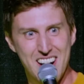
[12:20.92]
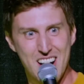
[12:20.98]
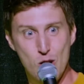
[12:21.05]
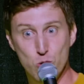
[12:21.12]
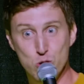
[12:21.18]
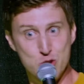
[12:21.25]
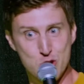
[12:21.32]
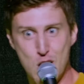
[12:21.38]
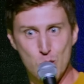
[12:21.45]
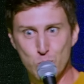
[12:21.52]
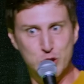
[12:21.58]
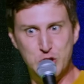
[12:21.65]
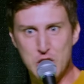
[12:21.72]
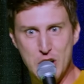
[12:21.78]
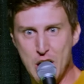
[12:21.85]
I was there
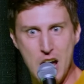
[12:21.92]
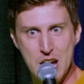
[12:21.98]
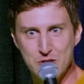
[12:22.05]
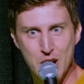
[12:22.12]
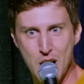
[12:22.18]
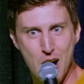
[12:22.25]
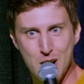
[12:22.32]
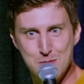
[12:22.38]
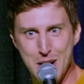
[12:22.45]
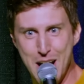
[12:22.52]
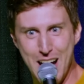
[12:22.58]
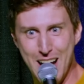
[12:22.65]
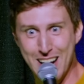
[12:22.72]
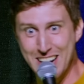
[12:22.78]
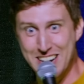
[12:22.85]
when she gave it up,
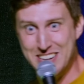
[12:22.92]
man.